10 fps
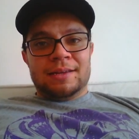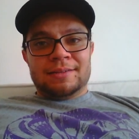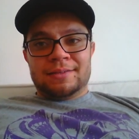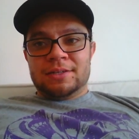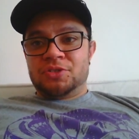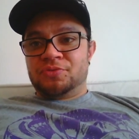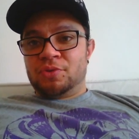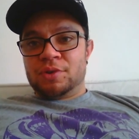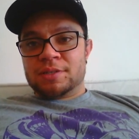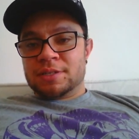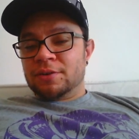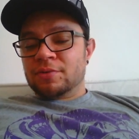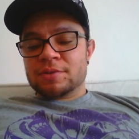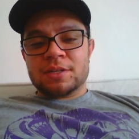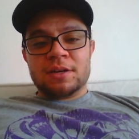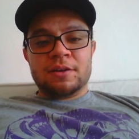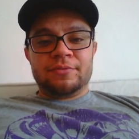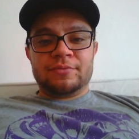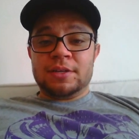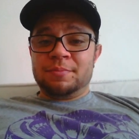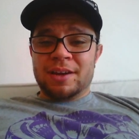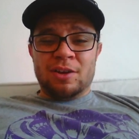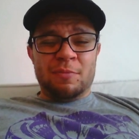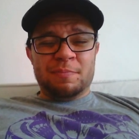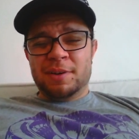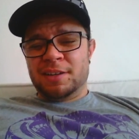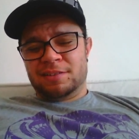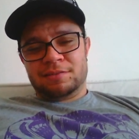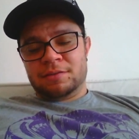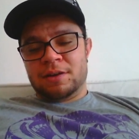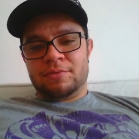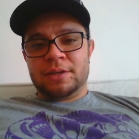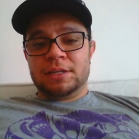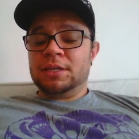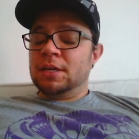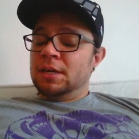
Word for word: and searched for several stuff, some help, but not really.